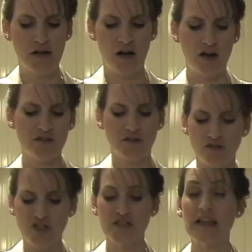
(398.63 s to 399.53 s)
Also,
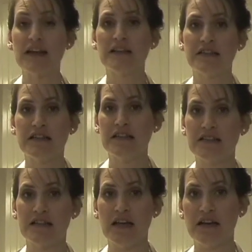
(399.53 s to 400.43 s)
just letting the tea
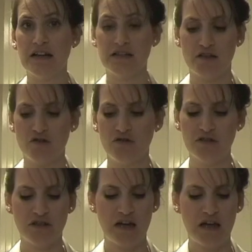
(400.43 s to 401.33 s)
sit as it
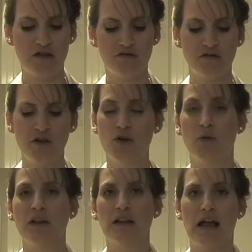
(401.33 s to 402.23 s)
cools down
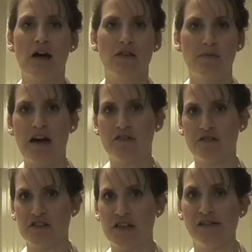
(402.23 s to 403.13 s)
will allow the powder to
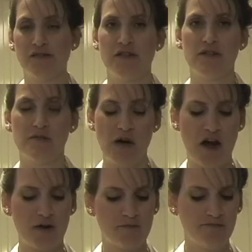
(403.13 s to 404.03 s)
settle to the
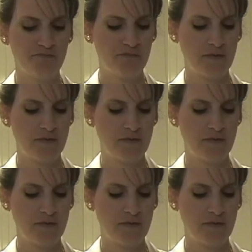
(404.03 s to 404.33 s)
bottom.